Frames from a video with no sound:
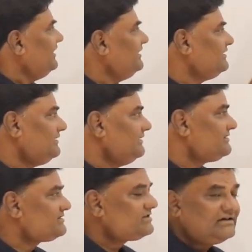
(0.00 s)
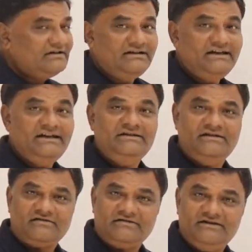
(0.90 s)
in a list
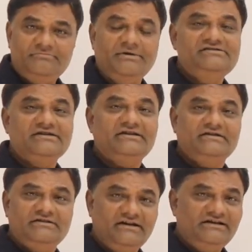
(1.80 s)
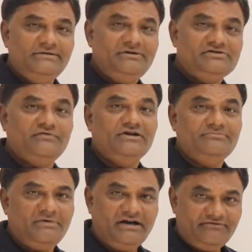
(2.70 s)
linearly by checking the elements
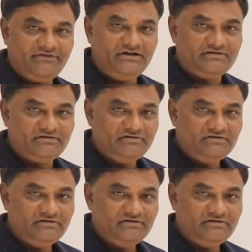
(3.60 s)
one by one.